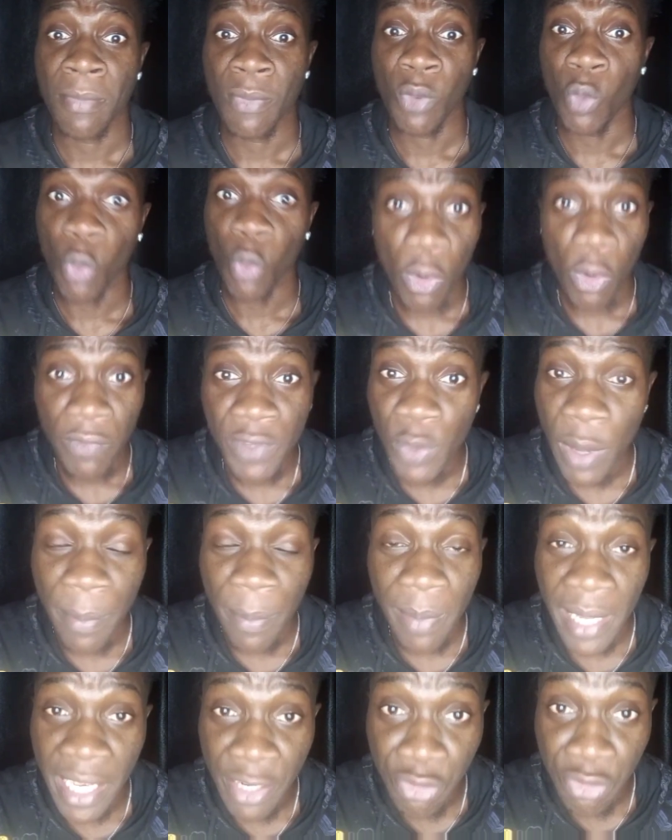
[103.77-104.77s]
Wolves were
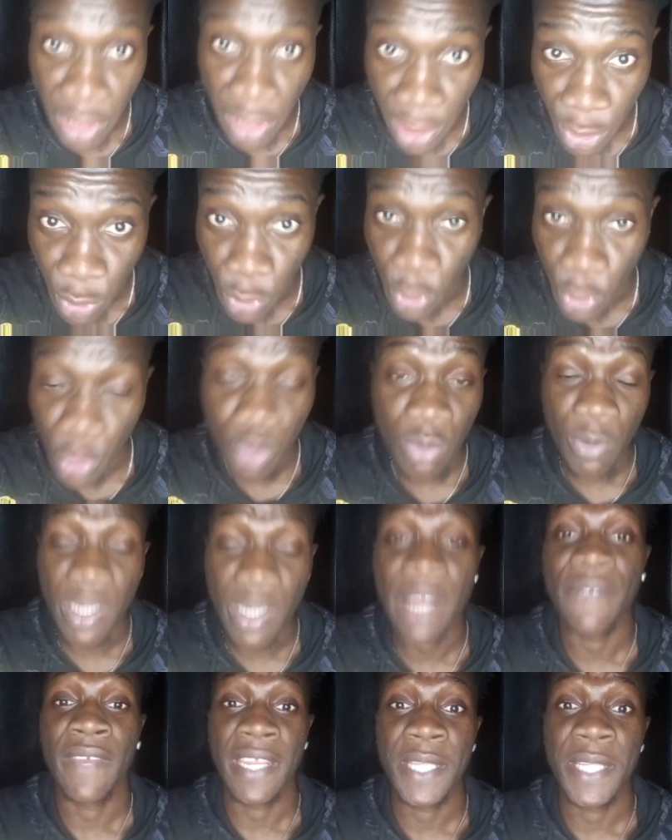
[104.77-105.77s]
playing really good. We were
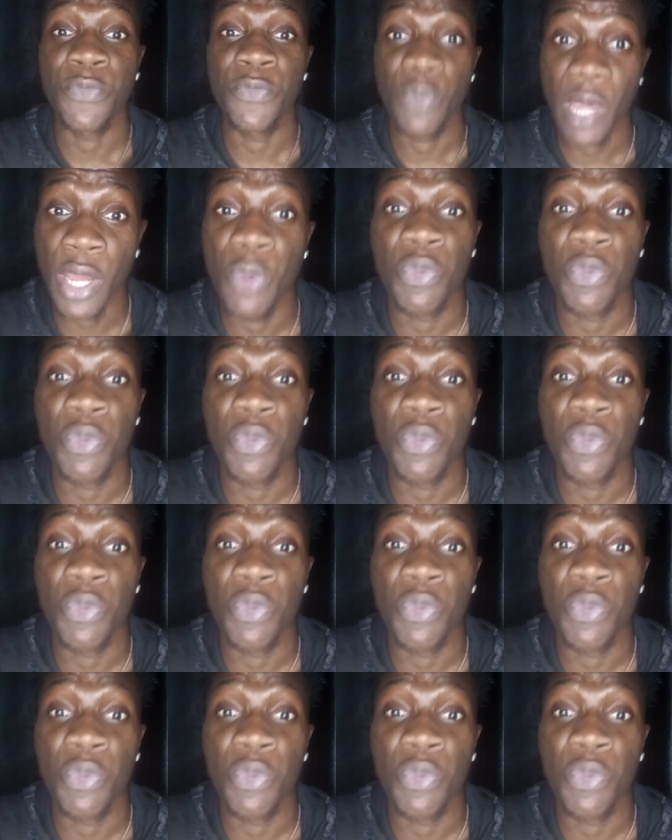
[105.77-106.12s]
defending well.